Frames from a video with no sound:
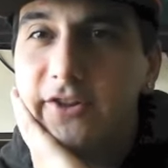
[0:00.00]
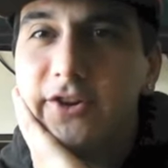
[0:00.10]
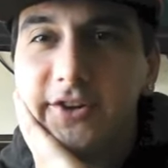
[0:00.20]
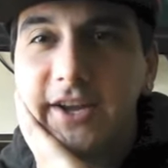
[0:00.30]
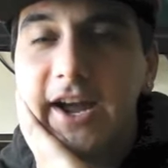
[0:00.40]
I
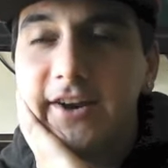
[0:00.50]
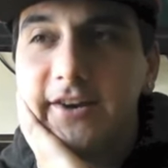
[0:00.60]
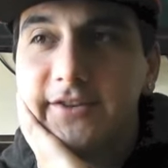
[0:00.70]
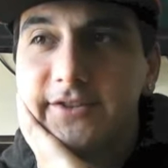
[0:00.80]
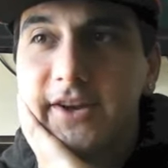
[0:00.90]
looked at
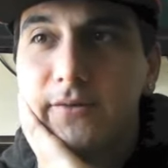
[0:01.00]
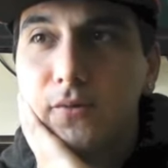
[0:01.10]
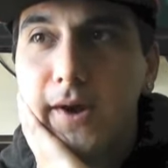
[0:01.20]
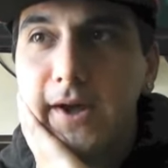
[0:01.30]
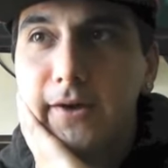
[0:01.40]
it and said,
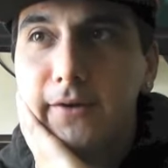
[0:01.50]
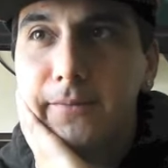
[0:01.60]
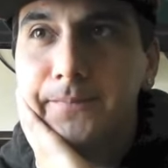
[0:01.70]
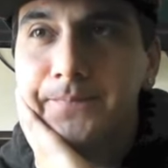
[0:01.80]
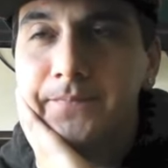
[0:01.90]
"Well,